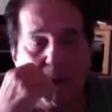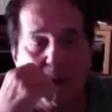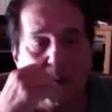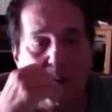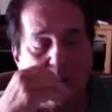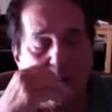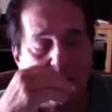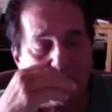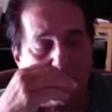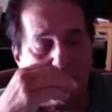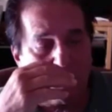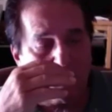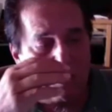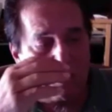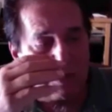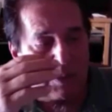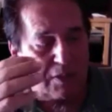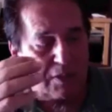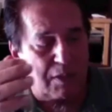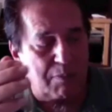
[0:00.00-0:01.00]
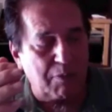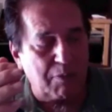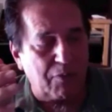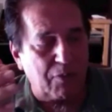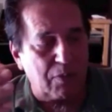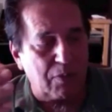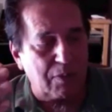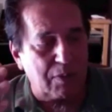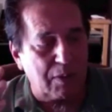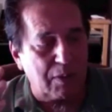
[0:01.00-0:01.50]
this whole system
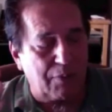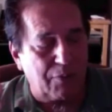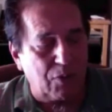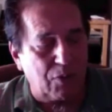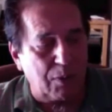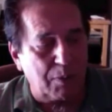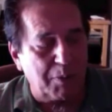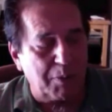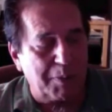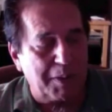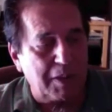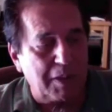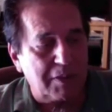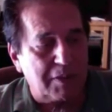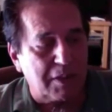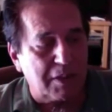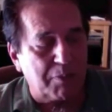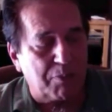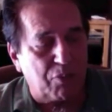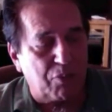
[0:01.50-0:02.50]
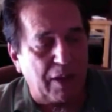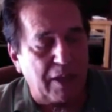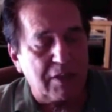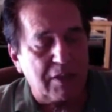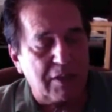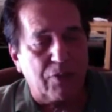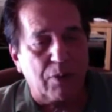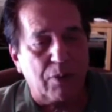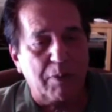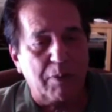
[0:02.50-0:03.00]
of herbal medicine, a branch
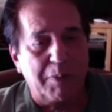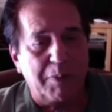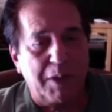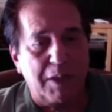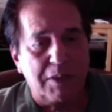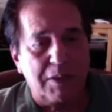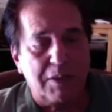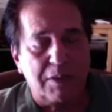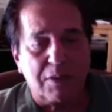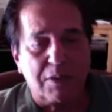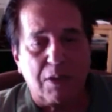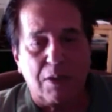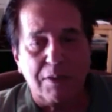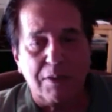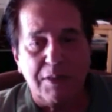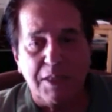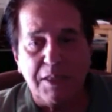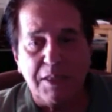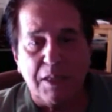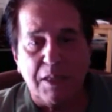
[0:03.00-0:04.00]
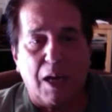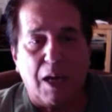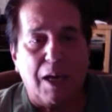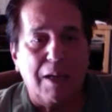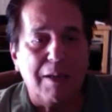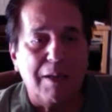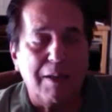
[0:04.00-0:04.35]
of herbal medicine, is called Dida.